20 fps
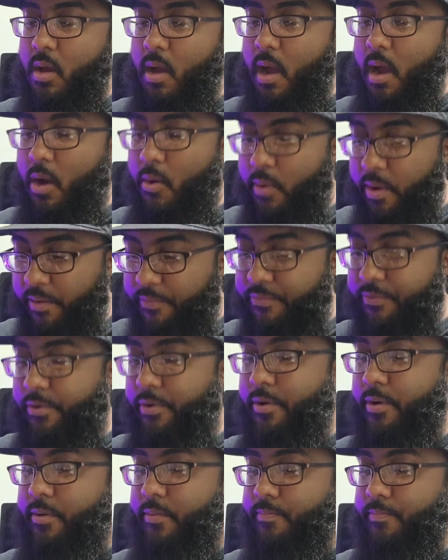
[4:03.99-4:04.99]

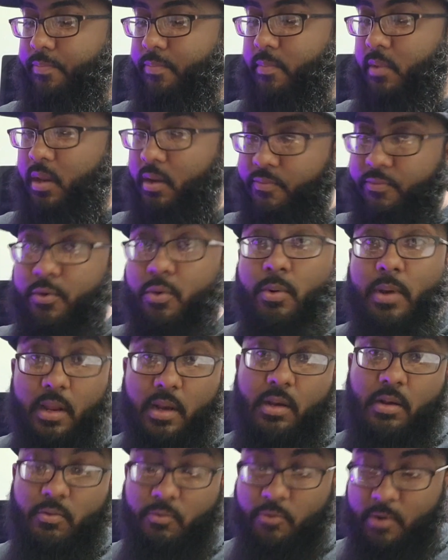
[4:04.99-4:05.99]
However, if you get
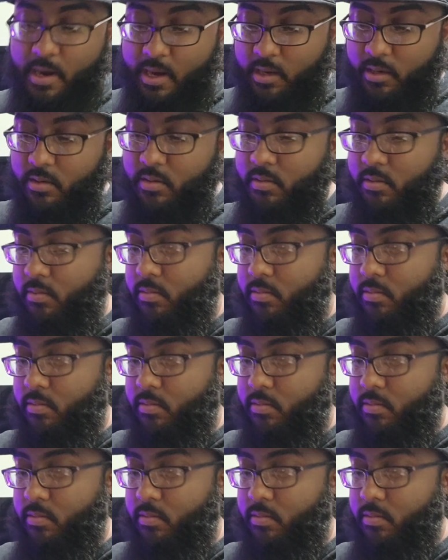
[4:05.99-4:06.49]
it right,